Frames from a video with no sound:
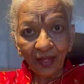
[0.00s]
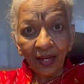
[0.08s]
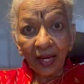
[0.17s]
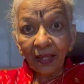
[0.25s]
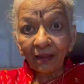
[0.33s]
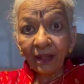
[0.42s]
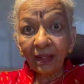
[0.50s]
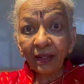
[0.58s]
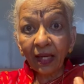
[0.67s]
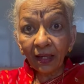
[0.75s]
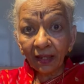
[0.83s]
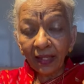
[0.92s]
and the
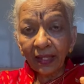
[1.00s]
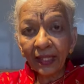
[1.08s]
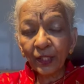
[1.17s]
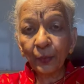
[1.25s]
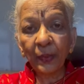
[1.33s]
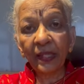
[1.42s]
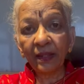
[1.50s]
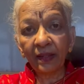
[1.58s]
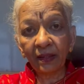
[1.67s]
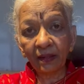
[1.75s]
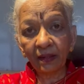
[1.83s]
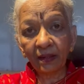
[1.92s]
learning
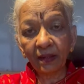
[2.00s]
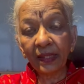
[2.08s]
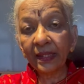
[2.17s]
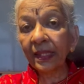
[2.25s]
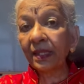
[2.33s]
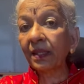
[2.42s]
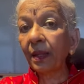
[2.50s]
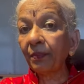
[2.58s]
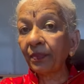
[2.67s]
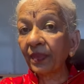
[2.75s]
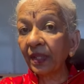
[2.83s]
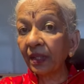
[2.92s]
experience, it is
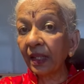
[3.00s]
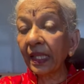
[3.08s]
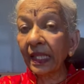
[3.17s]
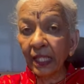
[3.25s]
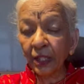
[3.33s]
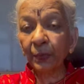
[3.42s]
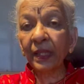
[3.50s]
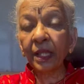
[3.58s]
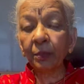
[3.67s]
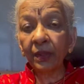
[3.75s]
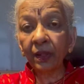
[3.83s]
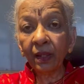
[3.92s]
something
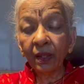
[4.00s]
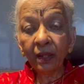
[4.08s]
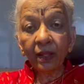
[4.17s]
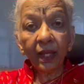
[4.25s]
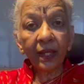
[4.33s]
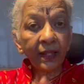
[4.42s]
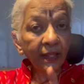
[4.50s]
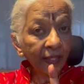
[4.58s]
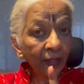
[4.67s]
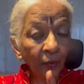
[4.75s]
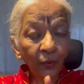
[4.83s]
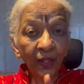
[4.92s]
inexplicable and it
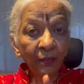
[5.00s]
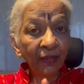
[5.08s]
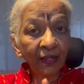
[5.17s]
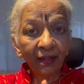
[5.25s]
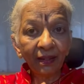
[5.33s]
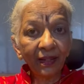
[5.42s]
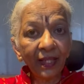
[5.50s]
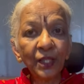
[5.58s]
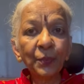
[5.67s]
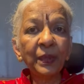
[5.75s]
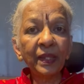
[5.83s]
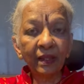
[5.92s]
can only be
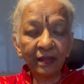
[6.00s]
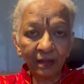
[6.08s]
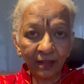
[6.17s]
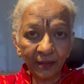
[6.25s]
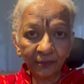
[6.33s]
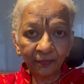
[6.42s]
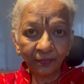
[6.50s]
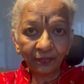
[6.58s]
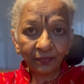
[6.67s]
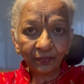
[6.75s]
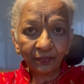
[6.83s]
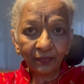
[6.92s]
experienced.
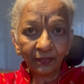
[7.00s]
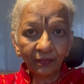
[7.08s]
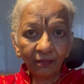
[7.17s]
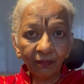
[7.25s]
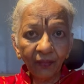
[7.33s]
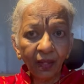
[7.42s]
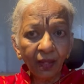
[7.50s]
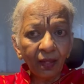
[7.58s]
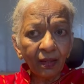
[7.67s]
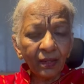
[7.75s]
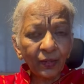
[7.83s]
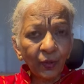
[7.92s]

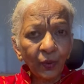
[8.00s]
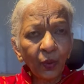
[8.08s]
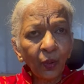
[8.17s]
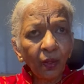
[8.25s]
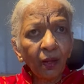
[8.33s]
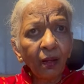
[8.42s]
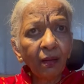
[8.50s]
So,